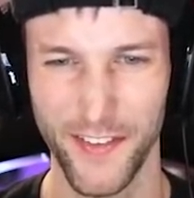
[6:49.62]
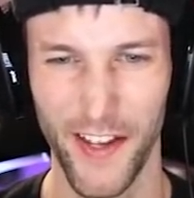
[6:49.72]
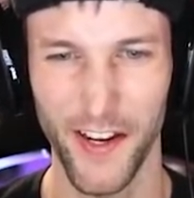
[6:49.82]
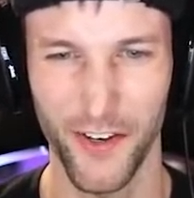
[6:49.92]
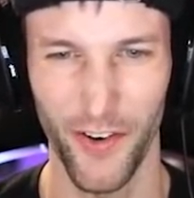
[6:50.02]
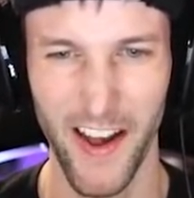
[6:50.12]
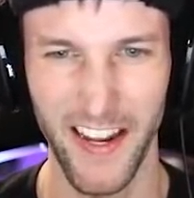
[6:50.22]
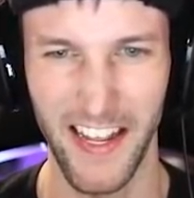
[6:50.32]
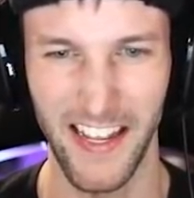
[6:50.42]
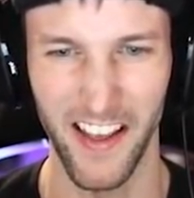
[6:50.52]
looks like
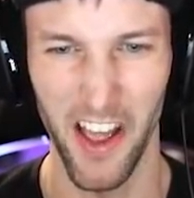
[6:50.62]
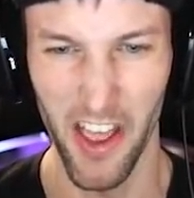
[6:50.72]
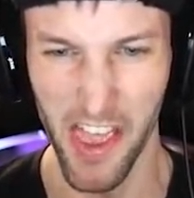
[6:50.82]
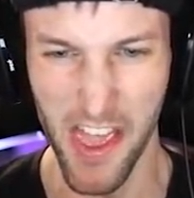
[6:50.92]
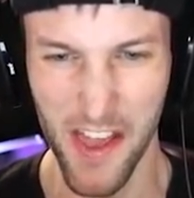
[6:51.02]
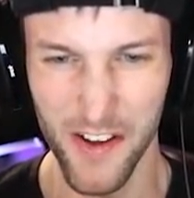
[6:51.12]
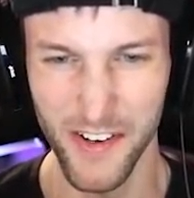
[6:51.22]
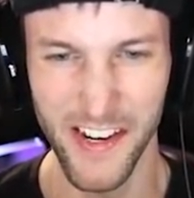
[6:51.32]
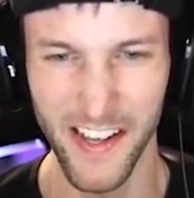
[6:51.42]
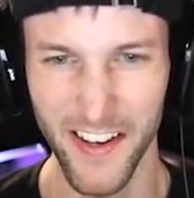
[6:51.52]
Granny.
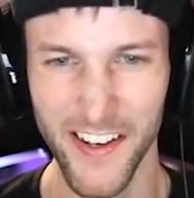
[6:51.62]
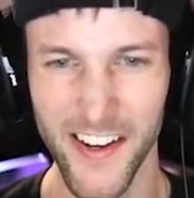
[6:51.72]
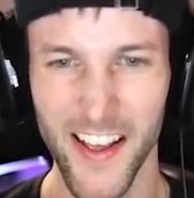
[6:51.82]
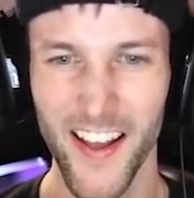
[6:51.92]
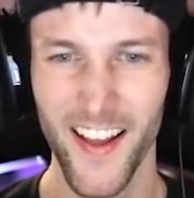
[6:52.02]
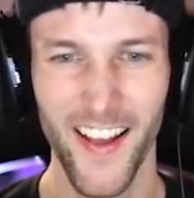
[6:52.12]
Ew, dude.